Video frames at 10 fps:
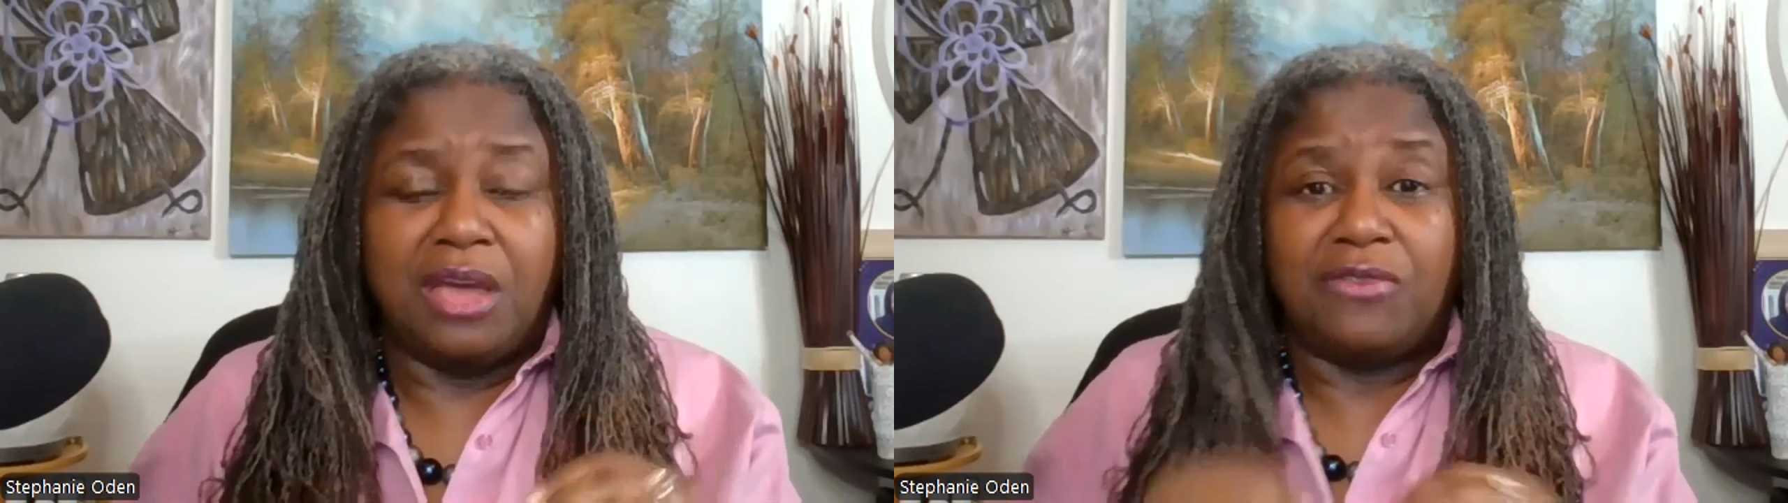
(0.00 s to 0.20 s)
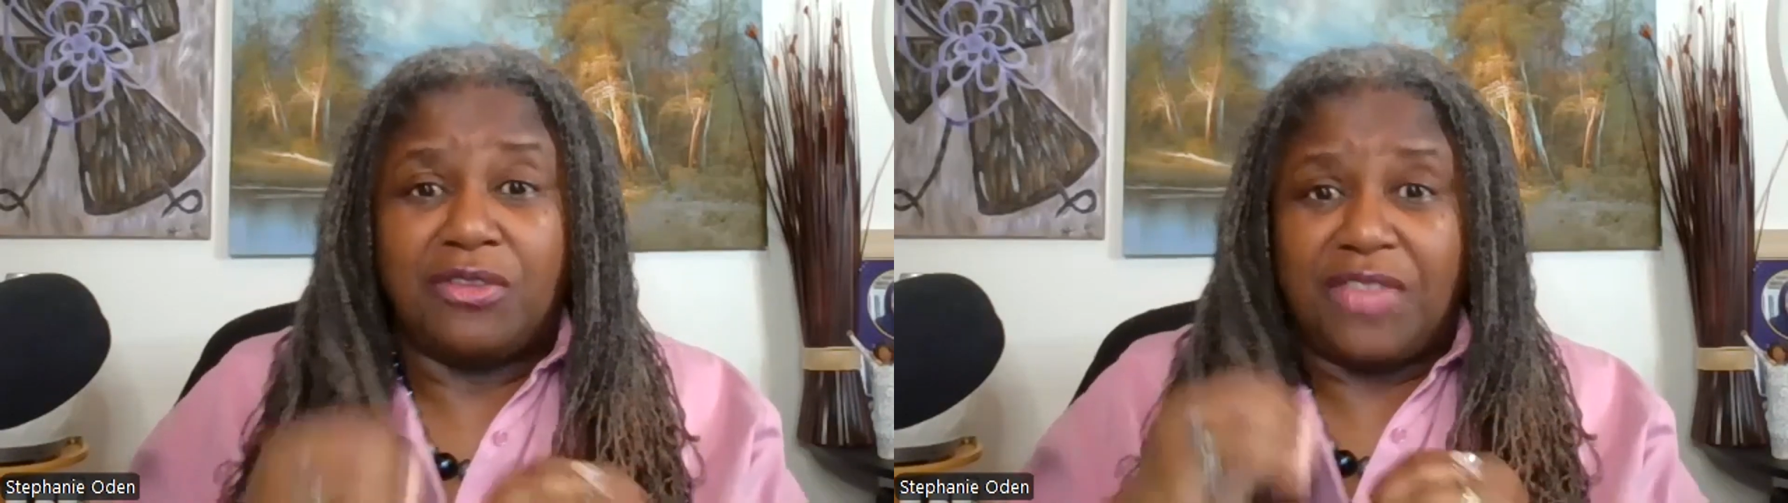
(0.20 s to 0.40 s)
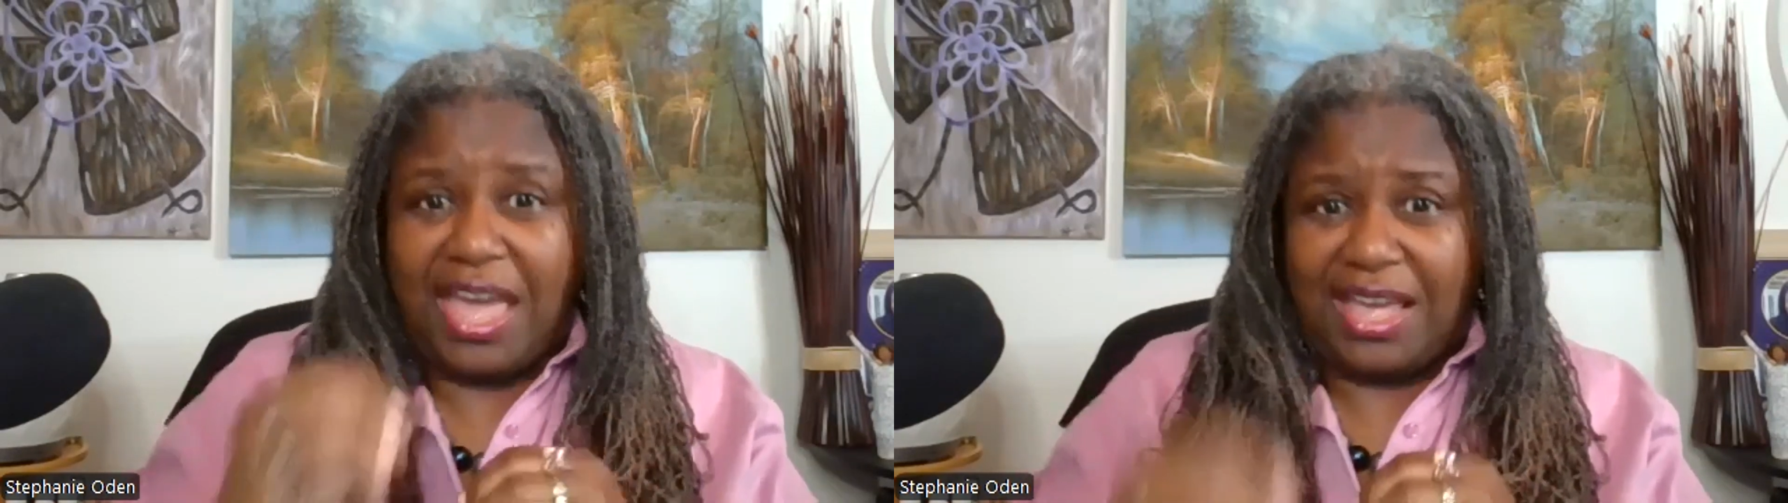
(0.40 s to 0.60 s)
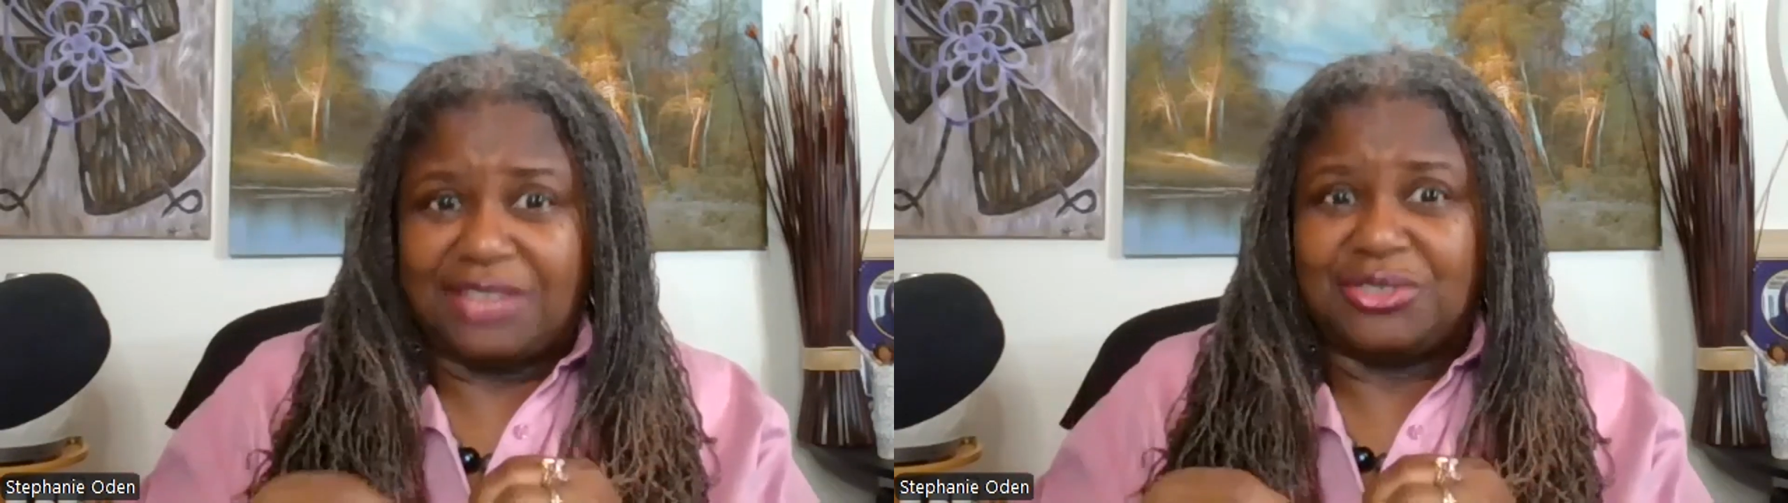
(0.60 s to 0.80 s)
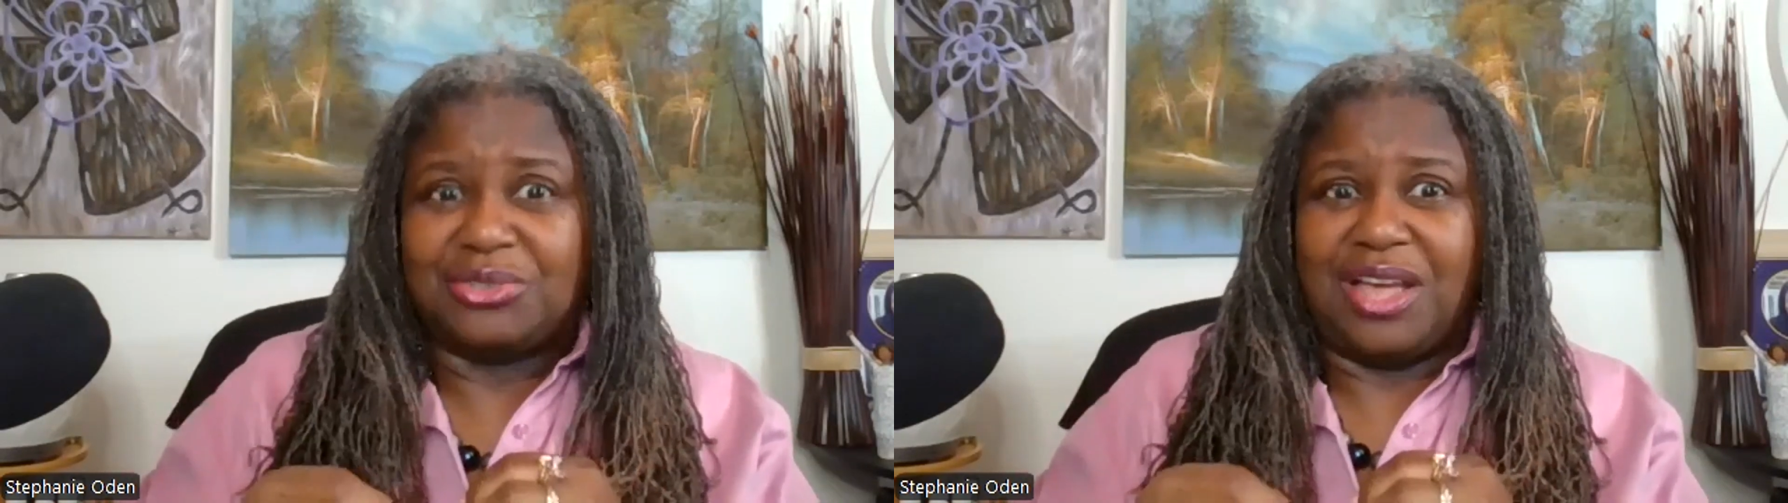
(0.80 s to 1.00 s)
for that
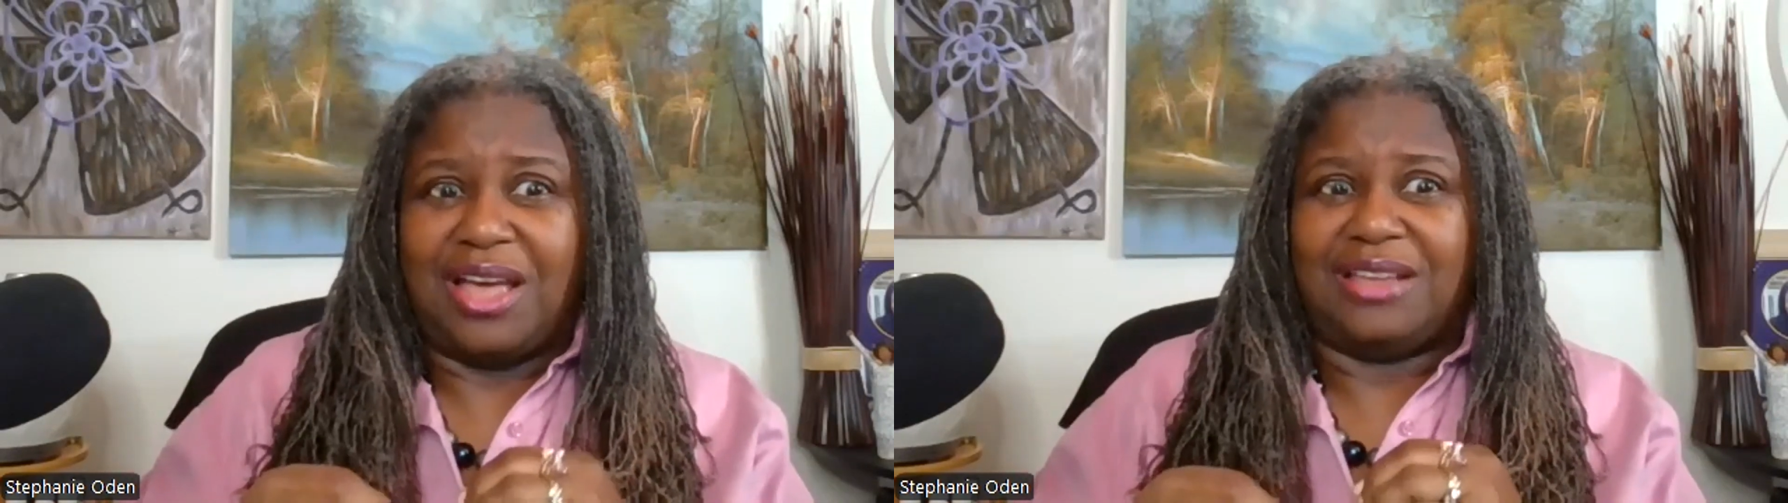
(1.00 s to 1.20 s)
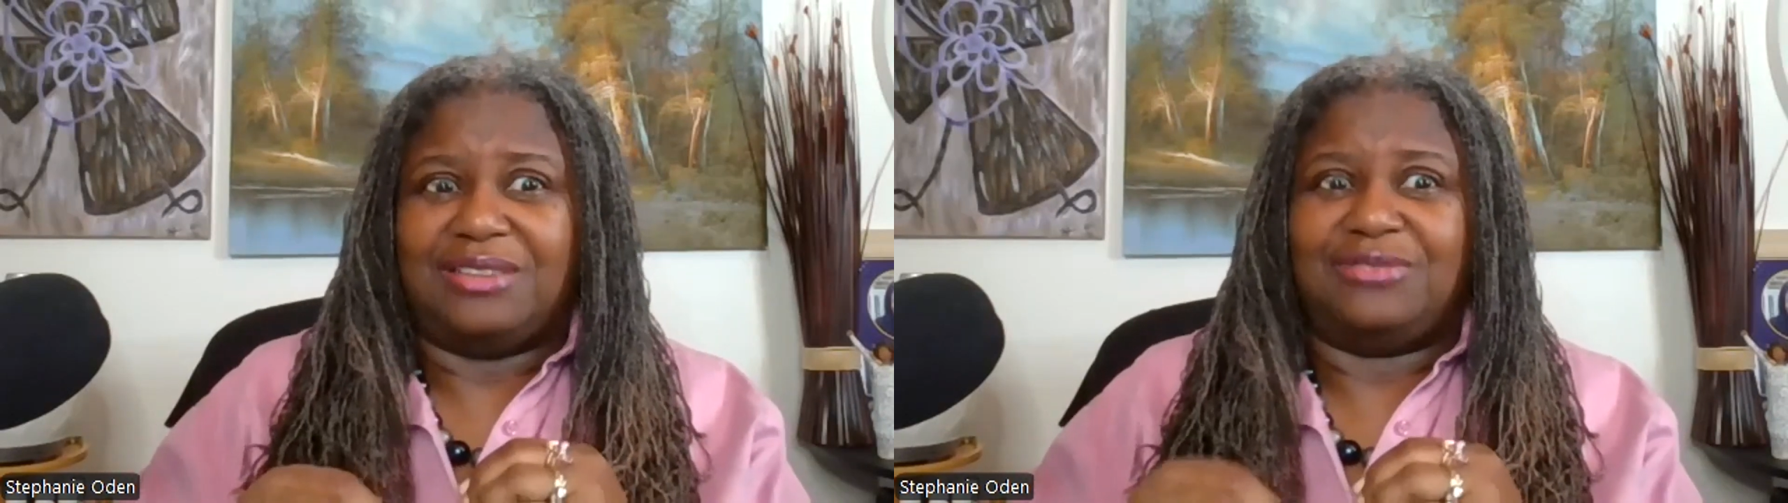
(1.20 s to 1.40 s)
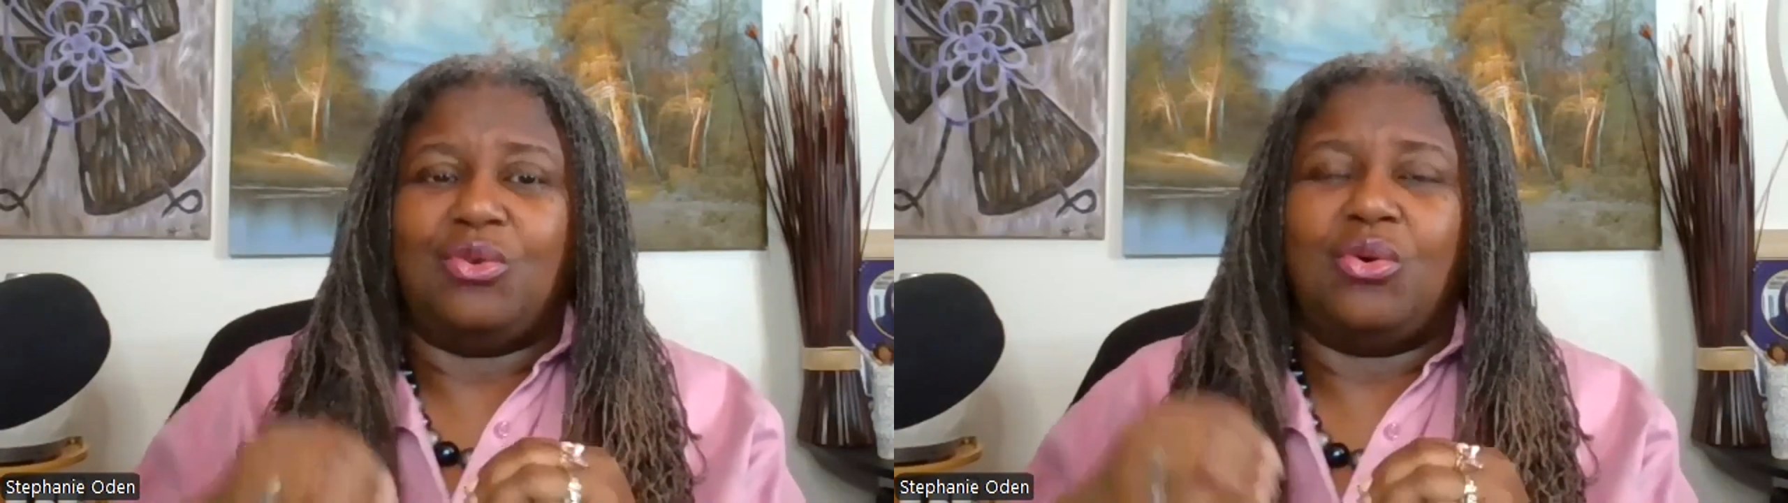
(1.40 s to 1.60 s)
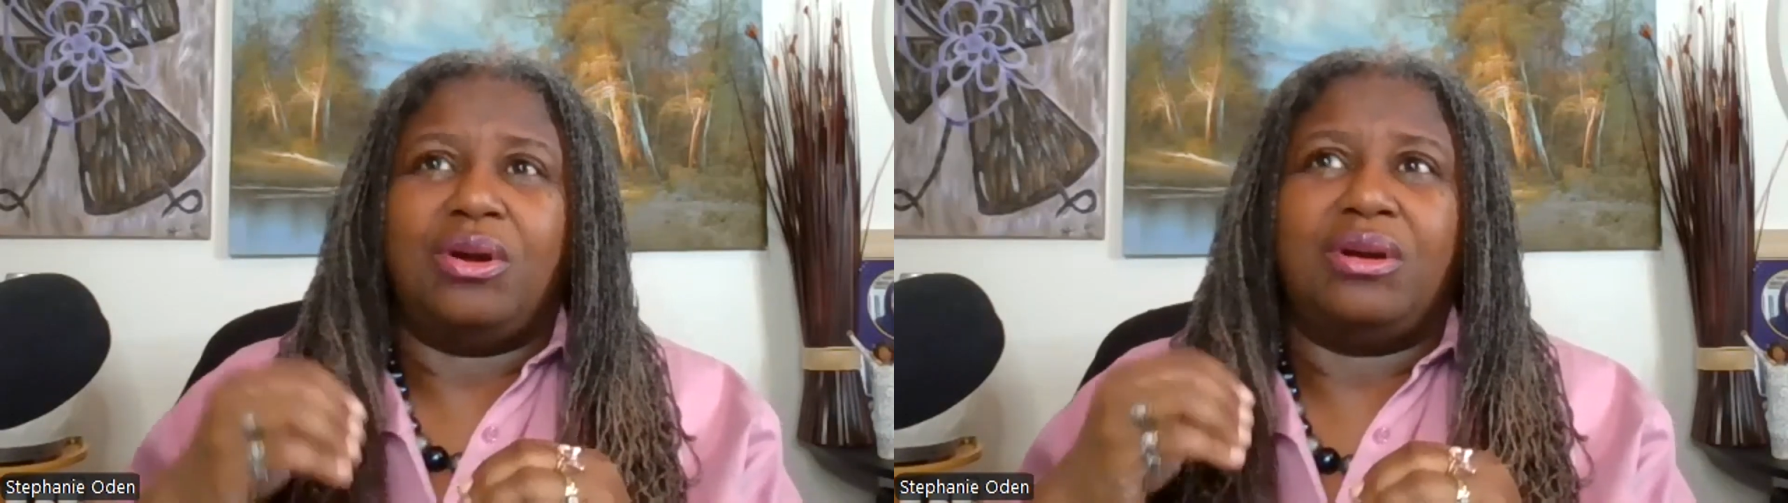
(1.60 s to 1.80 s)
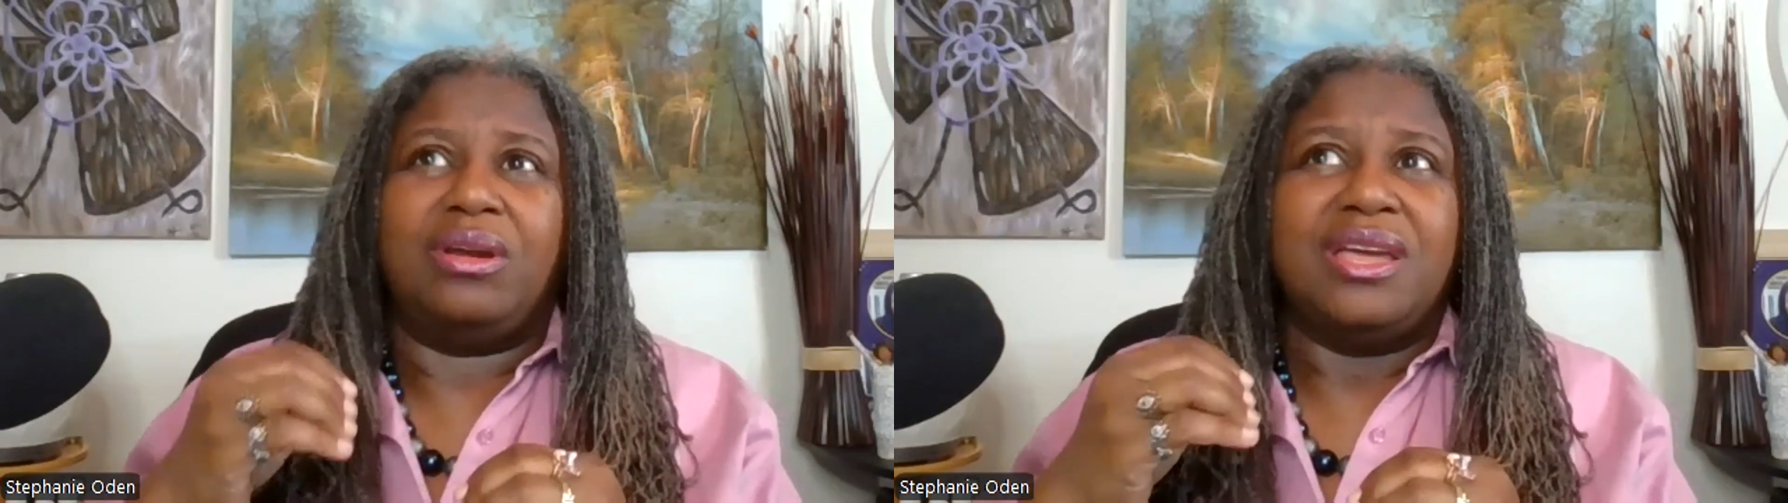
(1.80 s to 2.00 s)
exercise,
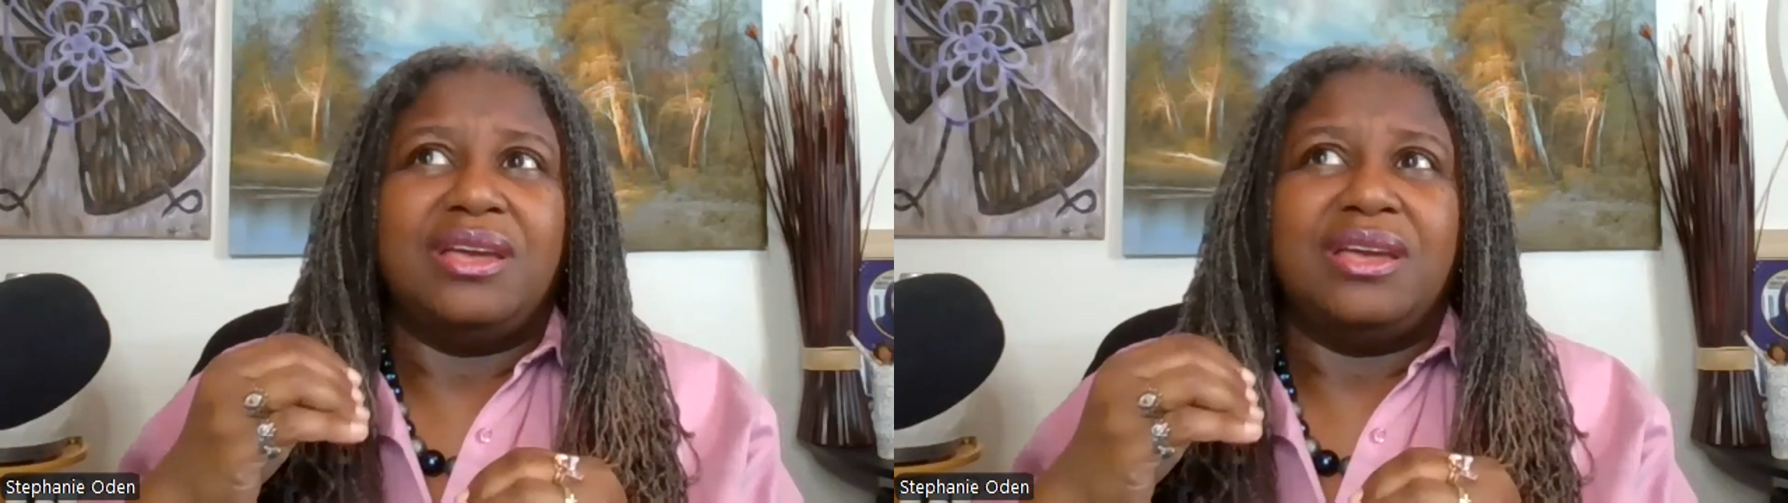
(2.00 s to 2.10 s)
for